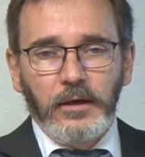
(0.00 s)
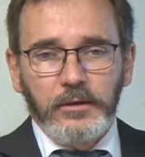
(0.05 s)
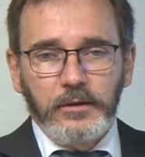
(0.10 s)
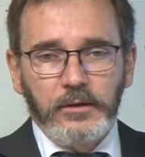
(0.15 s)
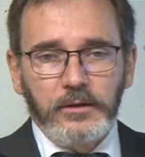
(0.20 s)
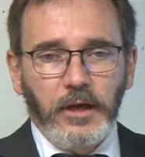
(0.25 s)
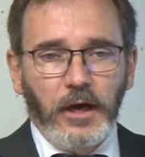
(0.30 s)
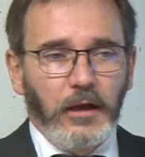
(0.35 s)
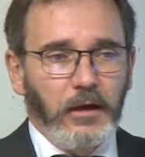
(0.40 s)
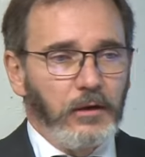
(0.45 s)
the
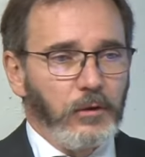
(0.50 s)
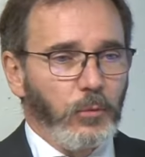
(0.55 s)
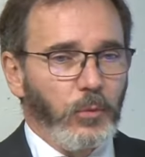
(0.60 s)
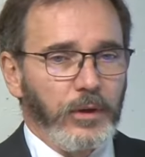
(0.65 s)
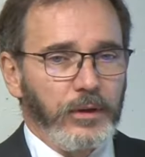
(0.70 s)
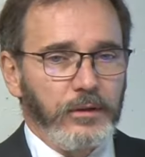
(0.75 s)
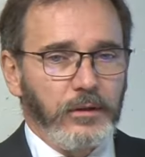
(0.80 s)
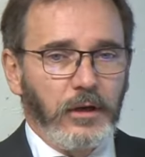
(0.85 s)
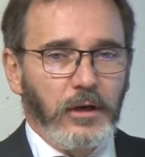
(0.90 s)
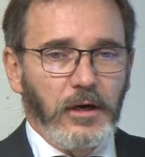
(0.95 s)
dollar
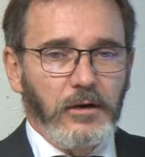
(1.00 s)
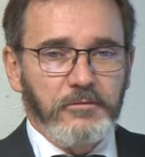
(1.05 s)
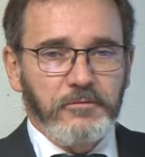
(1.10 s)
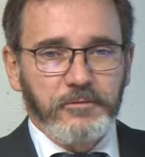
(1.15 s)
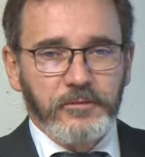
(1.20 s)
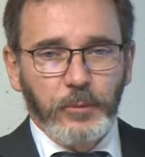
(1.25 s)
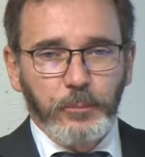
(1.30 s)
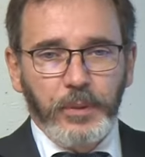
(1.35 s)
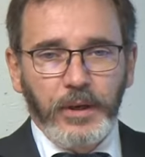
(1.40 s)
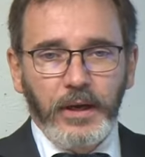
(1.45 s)
went off
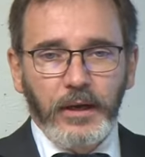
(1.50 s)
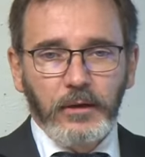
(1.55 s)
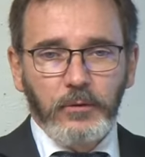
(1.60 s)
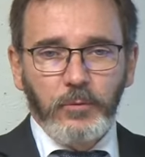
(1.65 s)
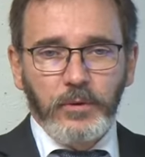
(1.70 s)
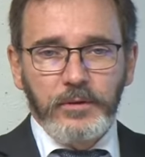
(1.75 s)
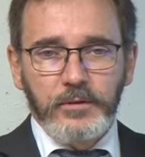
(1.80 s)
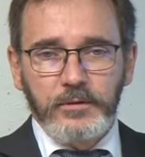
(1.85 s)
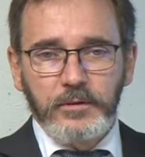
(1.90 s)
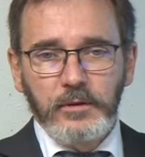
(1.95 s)
the peg
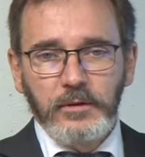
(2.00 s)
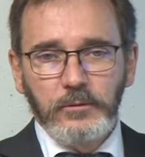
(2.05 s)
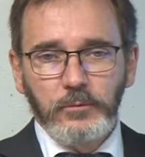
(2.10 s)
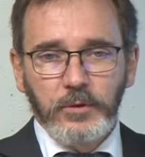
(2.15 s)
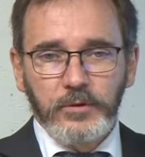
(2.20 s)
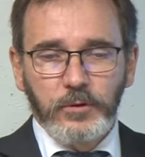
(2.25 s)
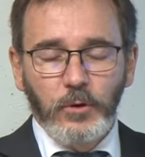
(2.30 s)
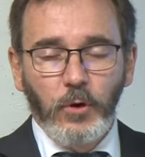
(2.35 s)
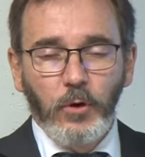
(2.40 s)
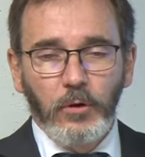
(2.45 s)

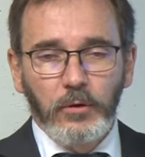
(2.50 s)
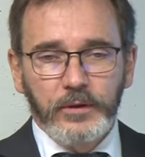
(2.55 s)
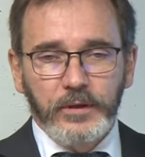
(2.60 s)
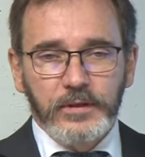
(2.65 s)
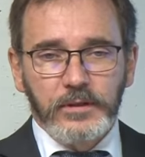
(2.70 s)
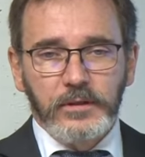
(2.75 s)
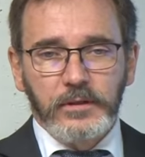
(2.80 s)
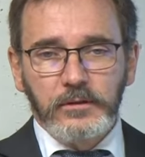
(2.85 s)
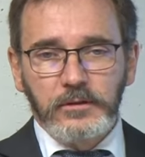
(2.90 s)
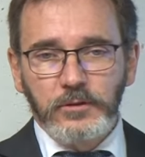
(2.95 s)
with gold
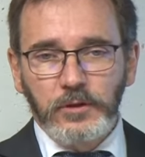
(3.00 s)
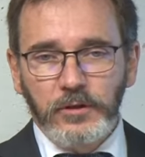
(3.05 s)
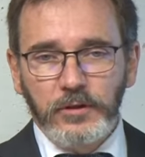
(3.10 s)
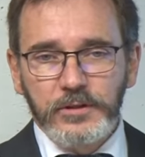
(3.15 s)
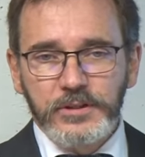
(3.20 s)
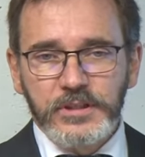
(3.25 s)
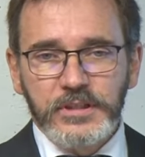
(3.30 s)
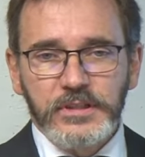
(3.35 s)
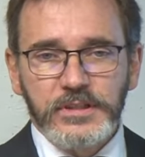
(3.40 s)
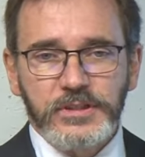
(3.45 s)
and
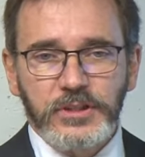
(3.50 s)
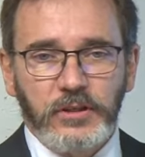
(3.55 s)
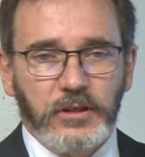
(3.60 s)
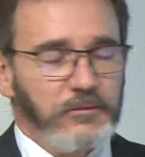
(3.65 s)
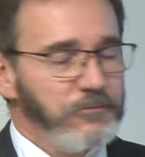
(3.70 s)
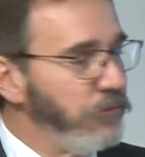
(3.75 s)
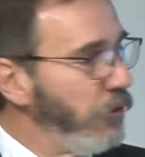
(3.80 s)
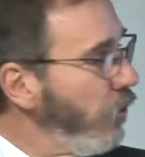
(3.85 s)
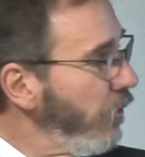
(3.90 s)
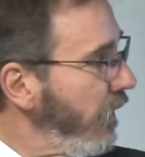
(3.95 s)
currencies
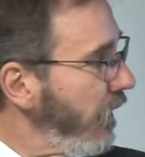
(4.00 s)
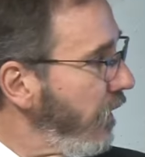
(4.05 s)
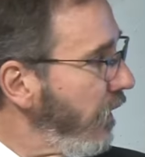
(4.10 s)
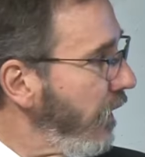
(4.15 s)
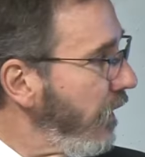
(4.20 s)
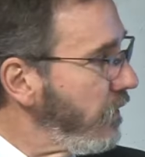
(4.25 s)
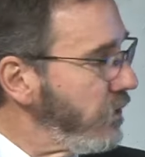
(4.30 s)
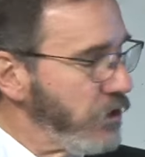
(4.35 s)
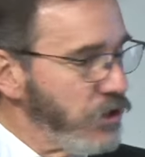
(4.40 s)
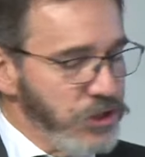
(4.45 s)
started floating
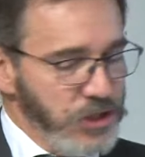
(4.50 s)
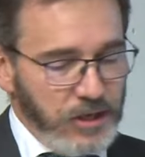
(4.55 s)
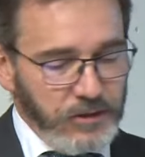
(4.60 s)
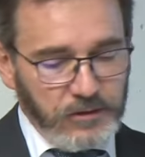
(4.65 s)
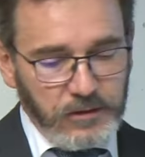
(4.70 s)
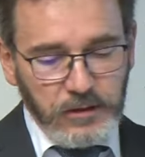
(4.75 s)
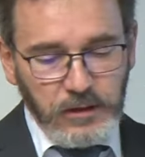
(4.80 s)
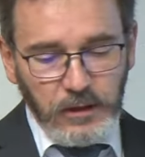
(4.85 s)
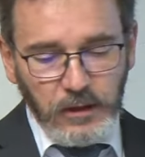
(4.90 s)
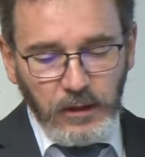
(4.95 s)
against each
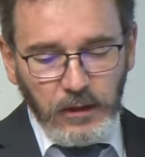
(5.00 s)
other.